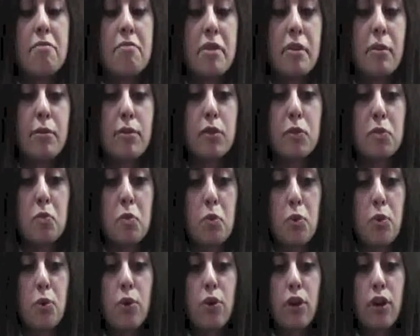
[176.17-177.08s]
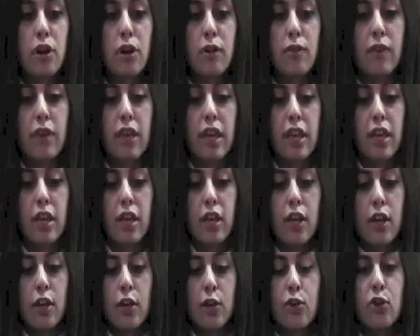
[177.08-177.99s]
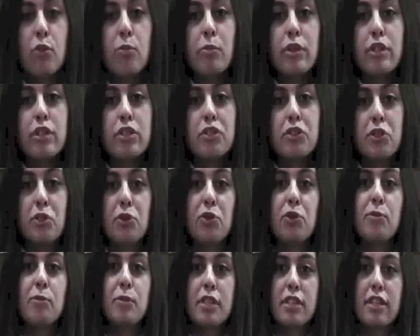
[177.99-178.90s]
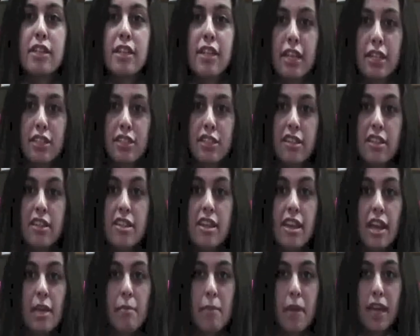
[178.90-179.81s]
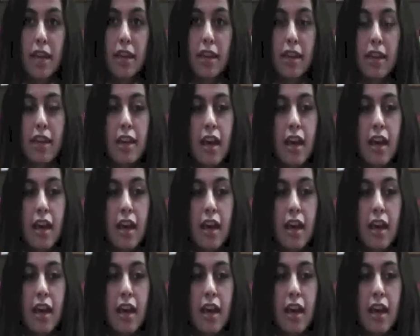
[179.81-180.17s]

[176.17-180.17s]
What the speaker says: It was more of a human-to-human connection that I made.